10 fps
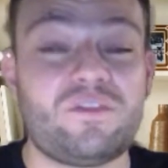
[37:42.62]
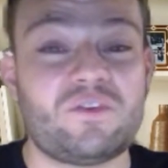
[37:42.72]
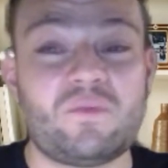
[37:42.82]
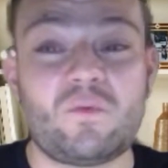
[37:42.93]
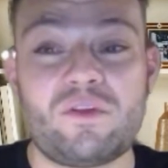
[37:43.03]

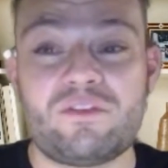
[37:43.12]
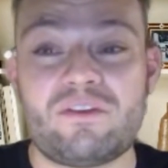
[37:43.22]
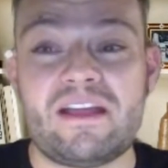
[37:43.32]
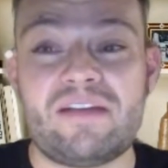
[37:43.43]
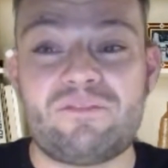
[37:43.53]
worth it
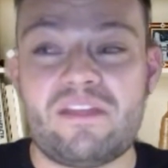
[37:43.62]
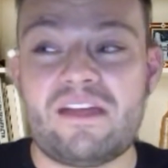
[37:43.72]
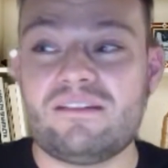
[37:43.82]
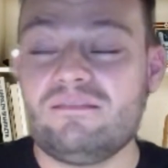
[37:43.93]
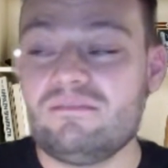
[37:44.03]
right after
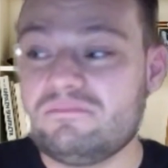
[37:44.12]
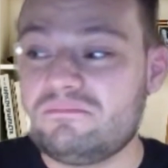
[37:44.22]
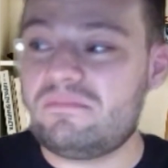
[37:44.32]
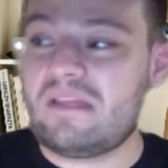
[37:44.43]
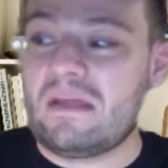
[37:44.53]
that
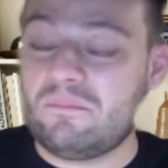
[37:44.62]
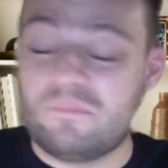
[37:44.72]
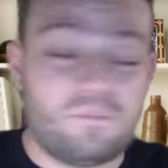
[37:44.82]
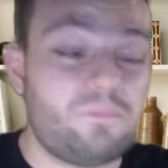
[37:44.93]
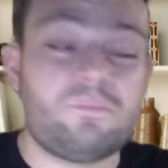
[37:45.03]

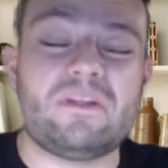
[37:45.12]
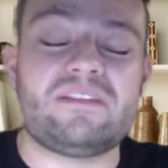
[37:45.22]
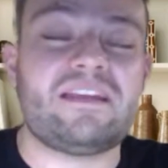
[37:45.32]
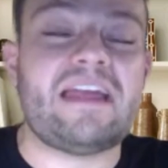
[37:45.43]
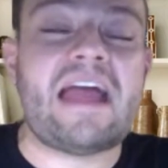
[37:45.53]
let's
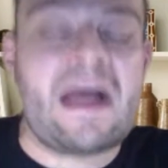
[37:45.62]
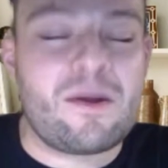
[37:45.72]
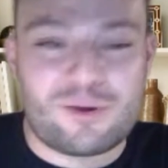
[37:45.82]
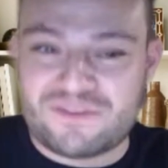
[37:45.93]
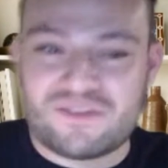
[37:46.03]
say
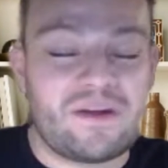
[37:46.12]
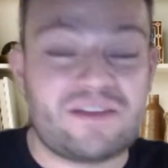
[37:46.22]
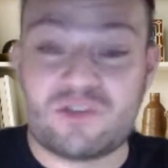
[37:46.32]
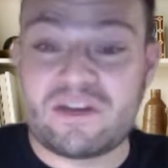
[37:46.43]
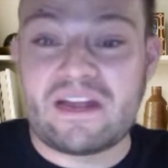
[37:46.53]
hour or so, as
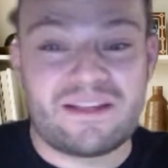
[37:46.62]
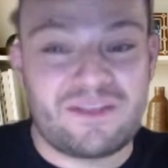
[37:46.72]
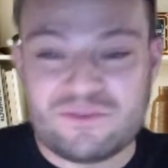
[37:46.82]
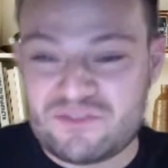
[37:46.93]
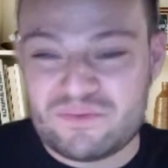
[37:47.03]
you're getting
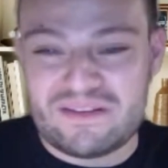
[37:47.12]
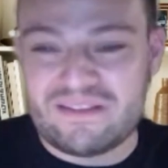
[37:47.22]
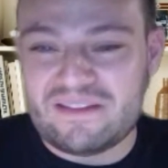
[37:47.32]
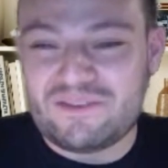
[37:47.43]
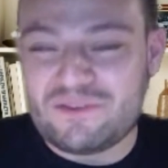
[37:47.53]
used to it, and
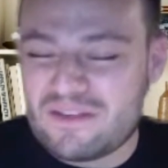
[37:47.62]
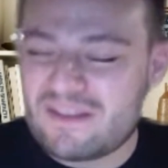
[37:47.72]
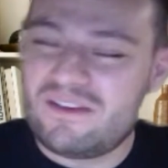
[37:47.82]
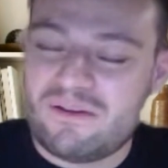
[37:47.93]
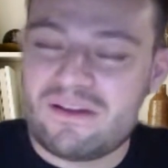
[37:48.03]
then you're like,
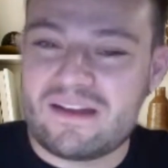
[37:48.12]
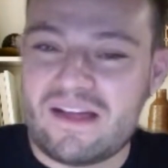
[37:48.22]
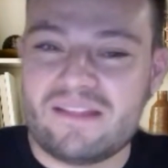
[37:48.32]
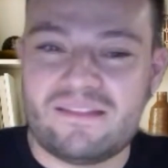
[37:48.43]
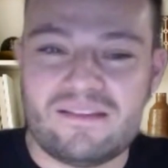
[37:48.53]
you know what, I
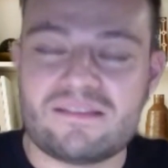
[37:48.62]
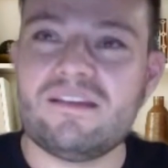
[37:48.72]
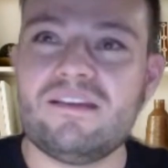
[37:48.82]
got this.